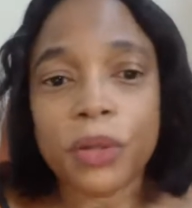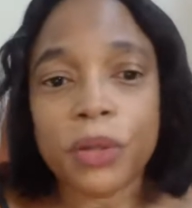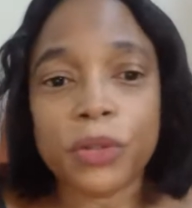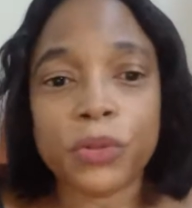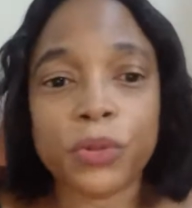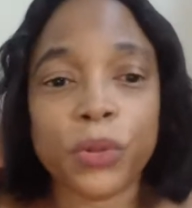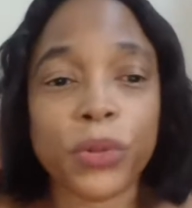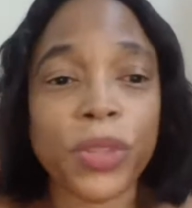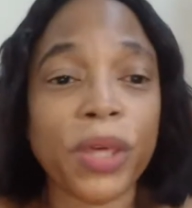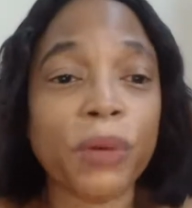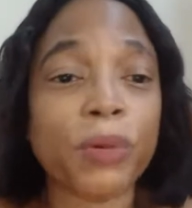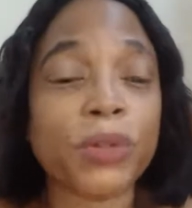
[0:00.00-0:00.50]

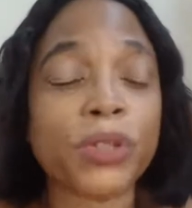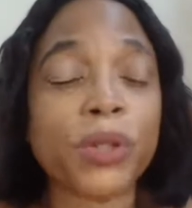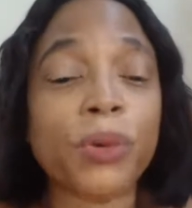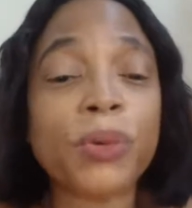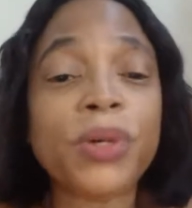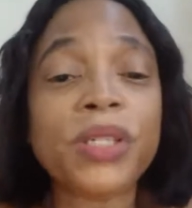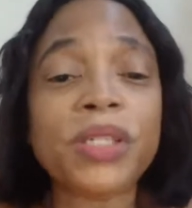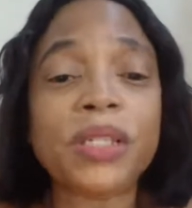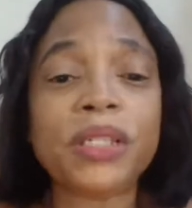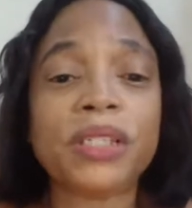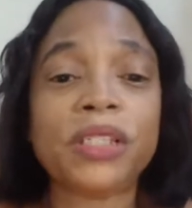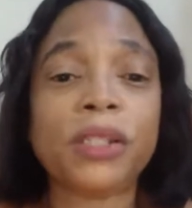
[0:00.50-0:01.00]
So there was
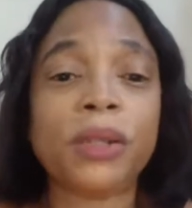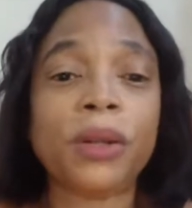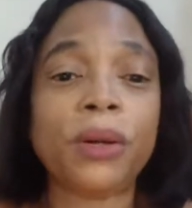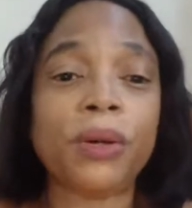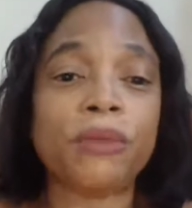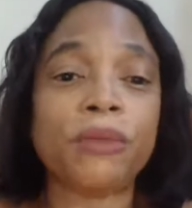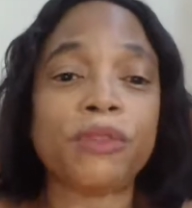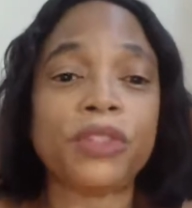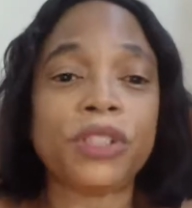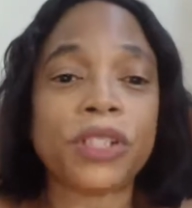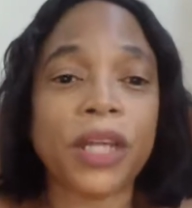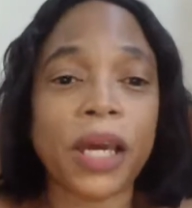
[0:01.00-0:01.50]
always a lot
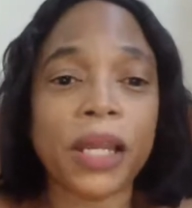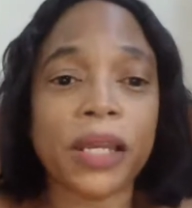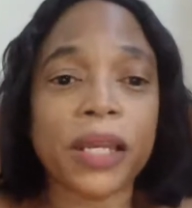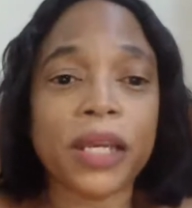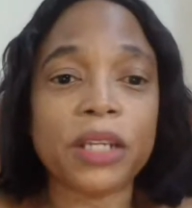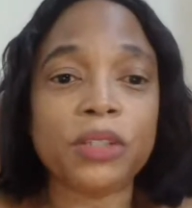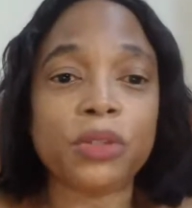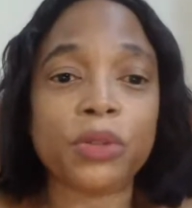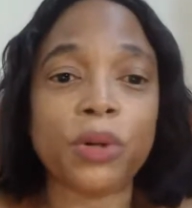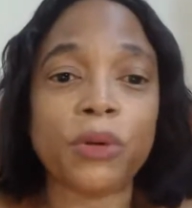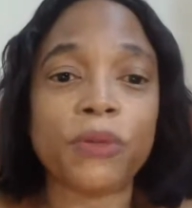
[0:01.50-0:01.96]
of challenge